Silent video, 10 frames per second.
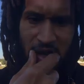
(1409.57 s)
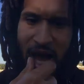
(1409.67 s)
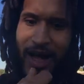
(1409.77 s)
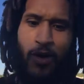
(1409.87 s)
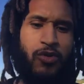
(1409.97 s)

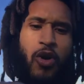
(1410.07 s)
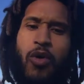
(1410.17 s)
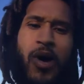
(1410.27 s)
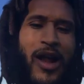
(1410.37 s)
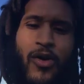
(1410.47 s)
I don't
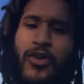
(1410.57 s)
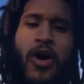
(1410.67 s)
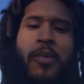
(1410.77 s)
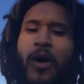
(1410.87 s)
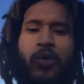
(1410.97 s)
know
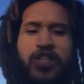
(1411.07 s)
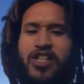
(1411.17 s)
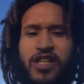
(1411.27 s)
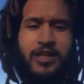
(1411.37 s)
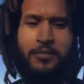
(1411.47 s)
about we
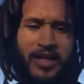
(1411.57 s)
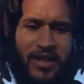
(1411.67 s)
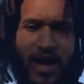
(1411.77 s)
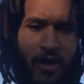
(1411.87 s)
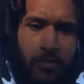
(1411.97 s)
should eat meat
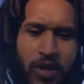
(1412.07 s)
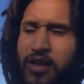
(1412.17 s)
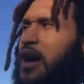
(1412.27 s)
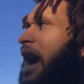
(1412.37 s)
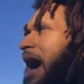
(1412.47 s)
now,
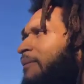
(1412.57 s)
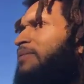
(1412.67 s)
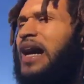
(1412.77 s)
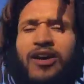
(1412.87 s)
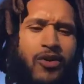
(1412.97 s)
brother. I'm
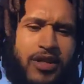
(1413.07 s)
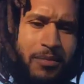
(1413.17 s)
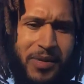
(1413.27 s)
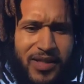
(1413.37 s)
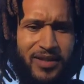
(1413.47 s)
not gonna eat
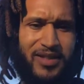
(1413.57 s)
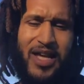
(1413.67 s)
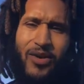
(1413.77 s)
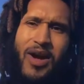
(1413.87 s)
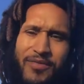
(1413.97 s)
meat because I
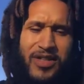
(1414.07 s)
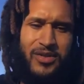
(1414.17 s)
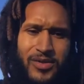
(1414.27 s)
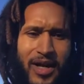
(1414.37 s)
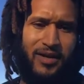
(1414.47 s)
don't have to
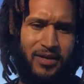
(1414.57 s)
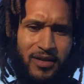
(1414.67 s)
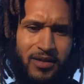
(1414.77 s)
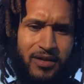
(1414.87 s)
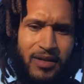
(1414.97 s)
do that.
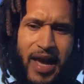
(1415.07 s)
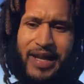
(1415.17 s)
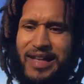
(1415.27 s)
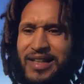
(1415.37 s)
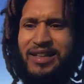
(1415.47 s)
And
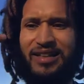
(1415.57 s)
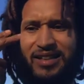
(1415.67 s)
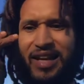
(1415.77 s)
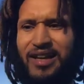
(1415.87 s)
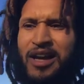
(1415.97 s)
at the end of the
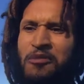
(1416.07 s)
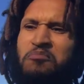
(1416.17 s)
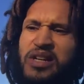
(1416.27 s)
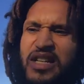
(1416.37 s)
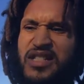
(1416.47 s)
day,
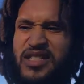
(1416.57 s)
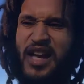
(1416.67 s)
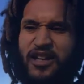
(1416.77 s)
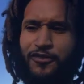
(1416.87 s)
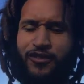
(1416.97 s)
meat is
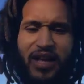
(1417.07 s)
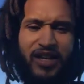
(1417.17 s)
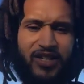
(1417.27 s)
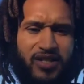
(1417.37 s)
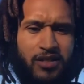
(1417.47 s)
dead
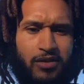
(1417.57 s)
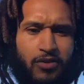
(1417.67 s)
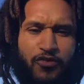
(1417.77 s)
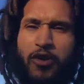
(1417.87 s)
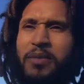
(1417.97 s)
flesh. You
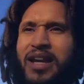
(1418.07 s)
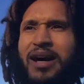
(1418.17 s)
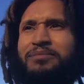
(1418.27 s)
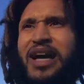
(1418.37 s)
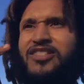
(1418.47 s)
feel me? And
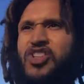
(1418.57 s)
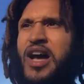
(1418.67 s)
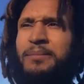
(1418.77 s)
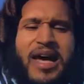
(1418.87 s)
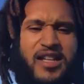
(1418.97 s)
I'm
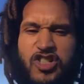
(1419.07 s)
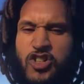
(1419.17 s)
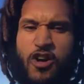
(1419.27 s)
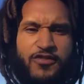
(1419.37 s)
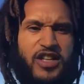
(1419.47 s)
not in
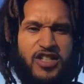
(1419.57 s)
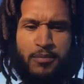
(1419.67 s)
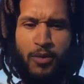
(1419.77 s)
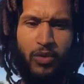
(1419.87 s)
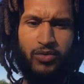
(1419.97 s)
starvation
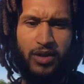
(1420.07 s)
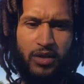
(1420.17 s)
mode.